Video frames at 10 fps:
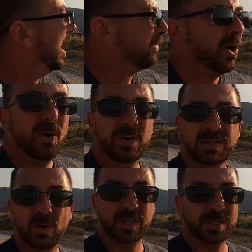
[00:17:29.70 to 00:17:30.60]
I've
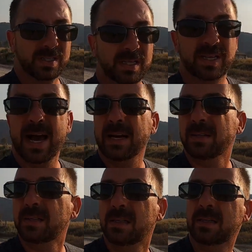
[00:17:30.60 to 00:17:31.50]
always wanted to see that.
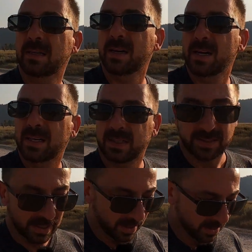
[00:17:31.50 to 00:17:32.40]

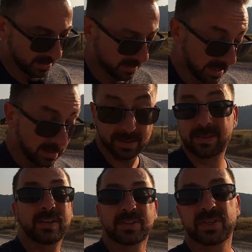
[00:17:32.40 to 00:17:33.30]
So, well,
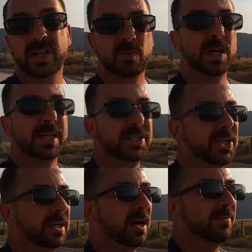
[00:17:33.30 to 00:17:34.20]
there's another one I can
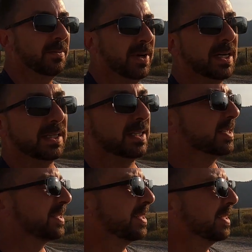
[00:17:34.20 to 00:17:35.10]
check off the bucket
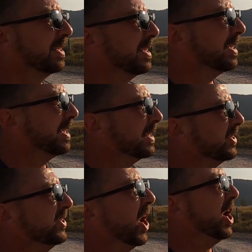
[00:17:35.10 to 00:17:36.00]
list.
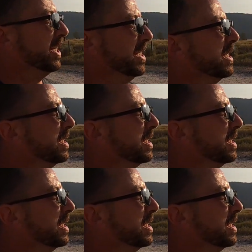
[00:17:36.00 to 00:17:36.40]
Done.